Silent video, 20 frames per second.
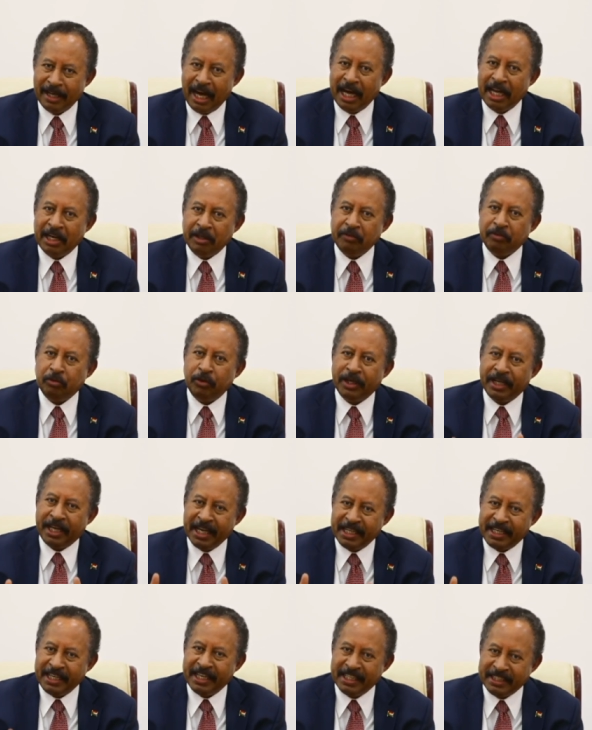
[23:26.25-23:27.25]
And if we're
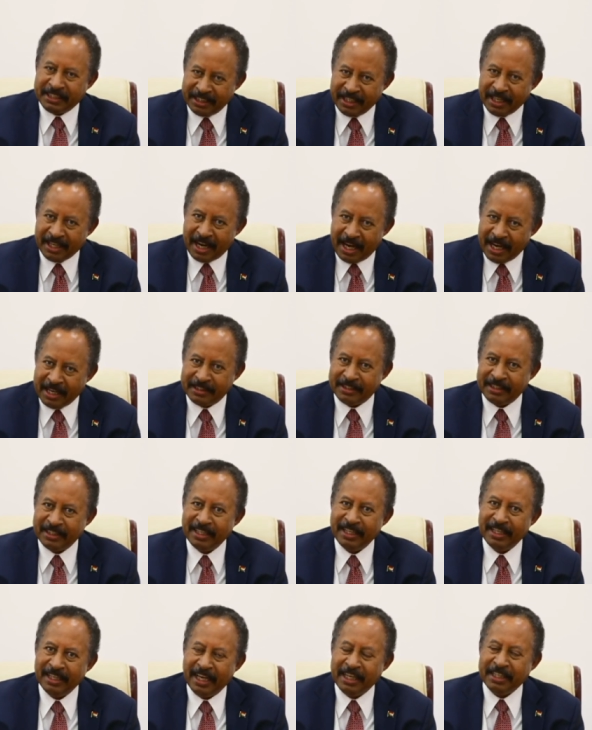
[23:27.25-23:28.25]
getting it here right,
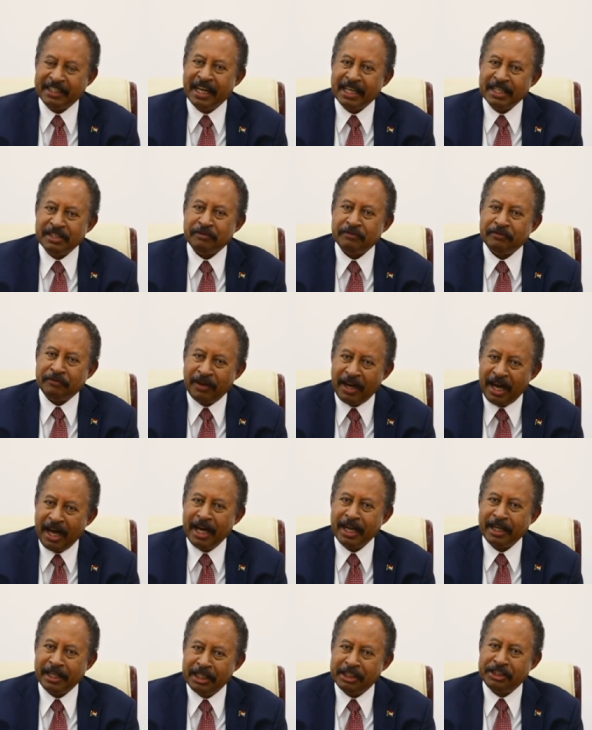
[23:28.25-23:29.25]
it has
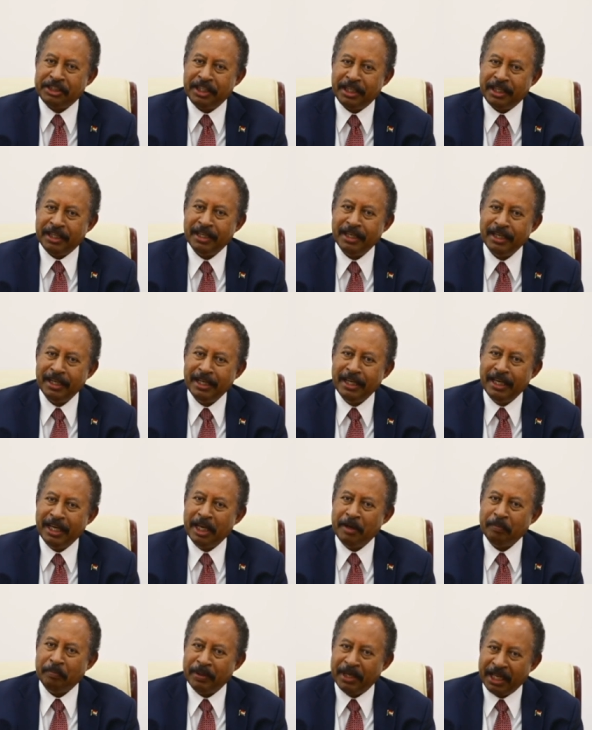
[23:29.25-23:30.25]
far-reaching
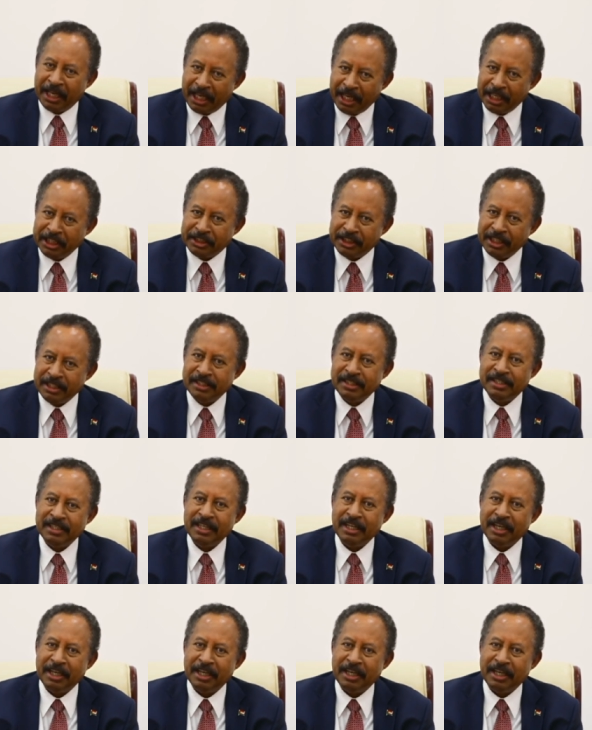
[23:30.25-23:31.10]
implications,